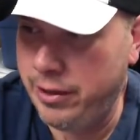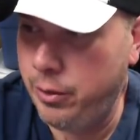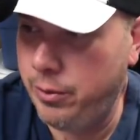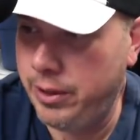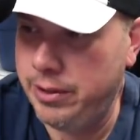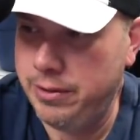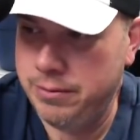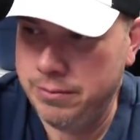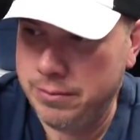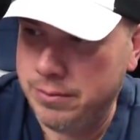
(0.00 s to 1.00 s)
I know what
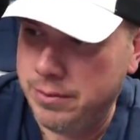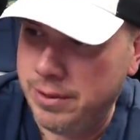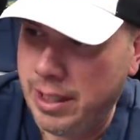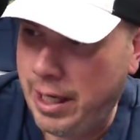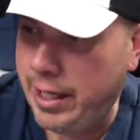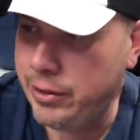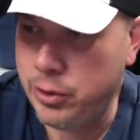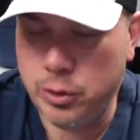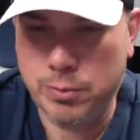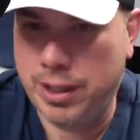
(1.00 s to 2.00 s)

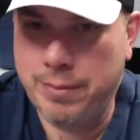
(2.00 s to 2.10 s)
I do,